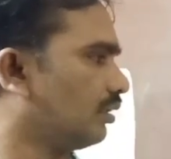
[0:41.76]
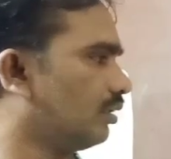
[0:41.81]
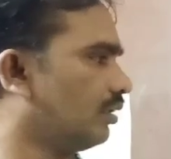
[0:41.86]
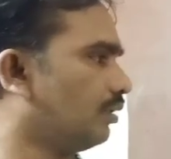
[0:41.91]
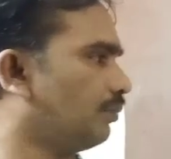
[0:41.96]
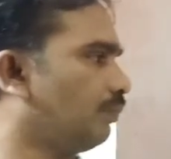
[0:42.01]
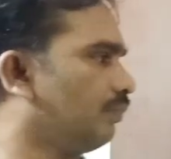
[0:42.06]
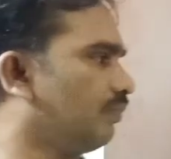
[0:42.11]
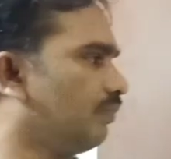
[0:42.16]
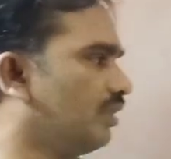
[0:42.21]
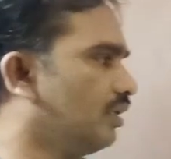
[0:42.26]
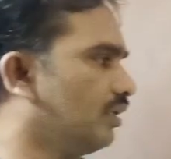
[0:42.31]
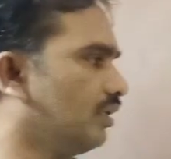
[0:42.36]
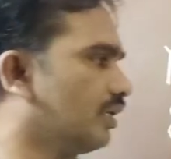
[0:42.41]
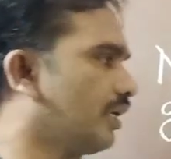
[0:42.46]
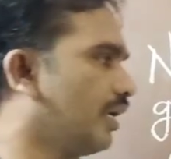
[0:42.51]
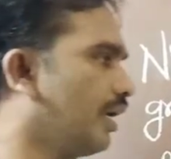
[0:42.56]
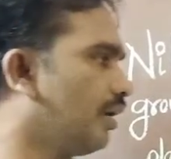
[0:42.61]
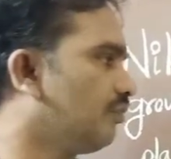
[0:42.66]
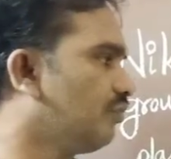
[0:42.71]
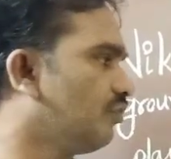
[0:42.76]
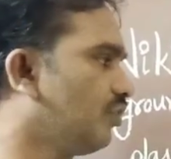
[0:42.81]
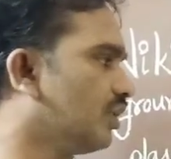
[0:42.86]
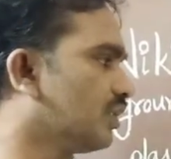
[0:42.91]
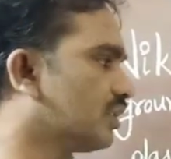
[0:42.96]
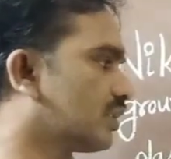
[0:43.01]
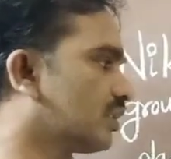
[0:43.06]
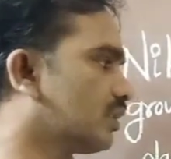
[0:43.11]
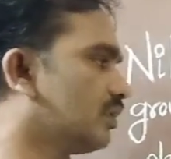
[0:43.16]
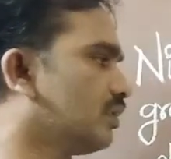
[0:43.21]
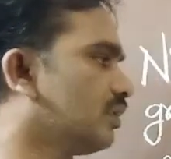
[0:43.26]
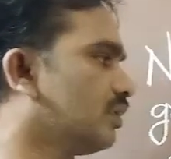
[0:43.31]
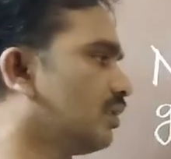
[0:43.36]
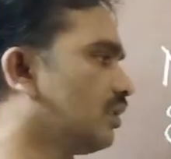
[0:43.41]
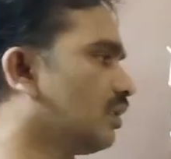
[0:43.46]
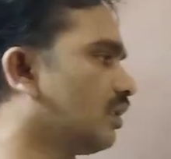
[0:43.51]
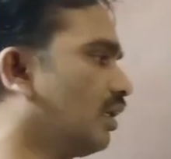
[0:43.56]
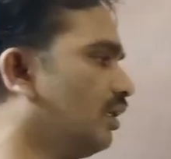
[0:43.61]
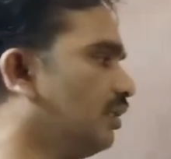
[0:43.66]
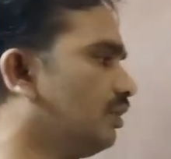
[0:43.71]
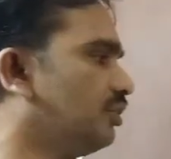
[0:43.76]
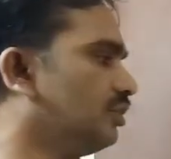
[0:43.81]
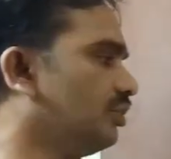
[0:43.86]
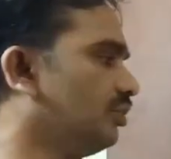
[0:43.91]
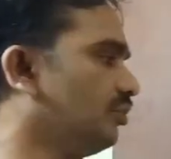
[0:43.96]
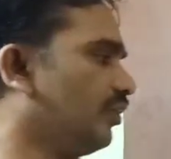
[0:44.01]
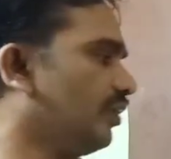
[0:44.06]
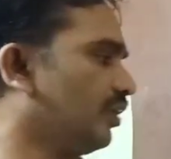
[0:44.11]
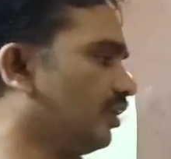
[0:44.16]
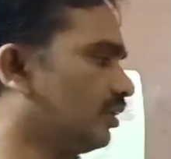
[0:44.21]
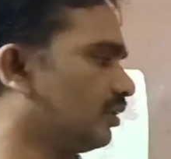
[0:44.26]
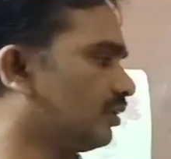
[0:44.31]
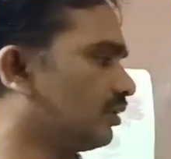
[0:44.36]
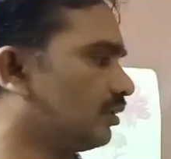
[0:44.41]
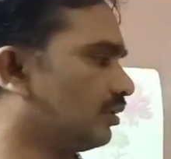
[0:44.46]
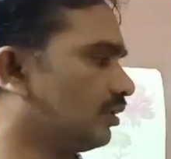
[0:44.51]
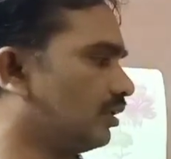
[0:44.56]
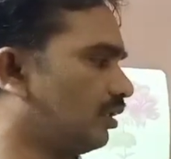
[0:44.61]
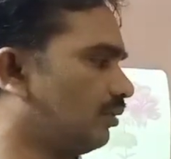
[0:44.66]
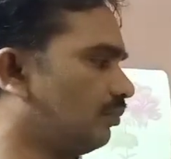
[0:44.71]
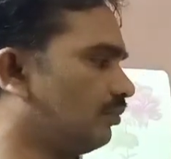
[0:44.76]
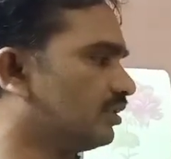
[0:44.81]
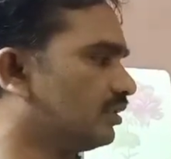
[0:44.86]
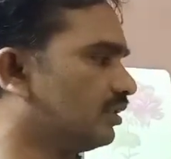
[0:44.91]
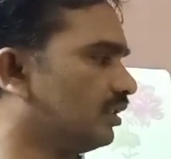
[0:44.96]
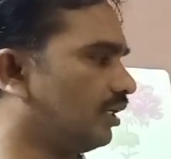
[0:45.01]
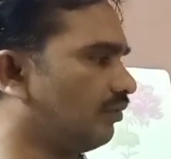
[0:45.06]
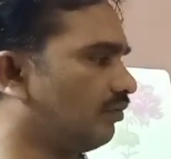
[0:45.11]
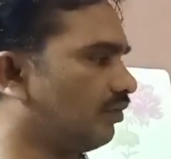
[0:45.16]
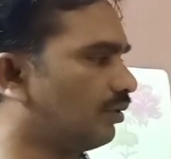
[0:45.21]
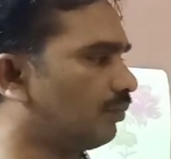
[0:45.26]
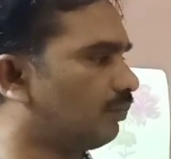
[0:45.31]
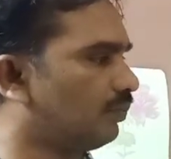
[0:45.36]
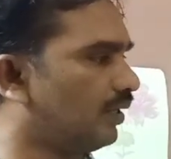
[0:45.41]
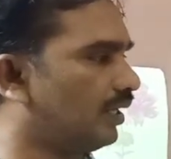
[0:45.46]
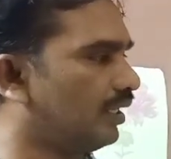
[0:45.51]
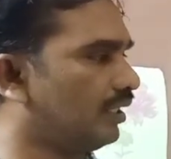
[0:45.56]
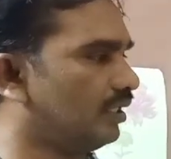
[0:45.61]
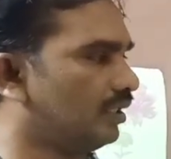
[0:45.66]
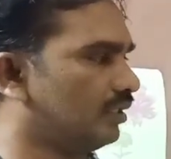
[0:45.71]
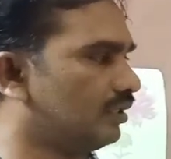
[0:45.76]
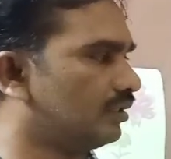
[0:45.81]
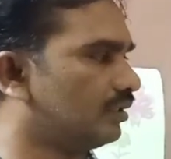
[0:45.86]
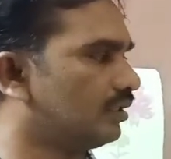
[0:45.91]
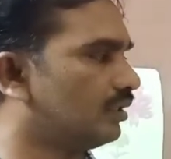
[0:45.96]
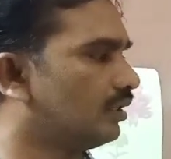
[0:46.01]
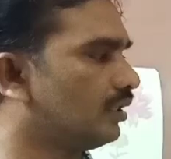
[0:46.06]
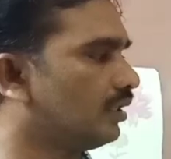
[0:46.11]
the game was continuing. That means they were playing.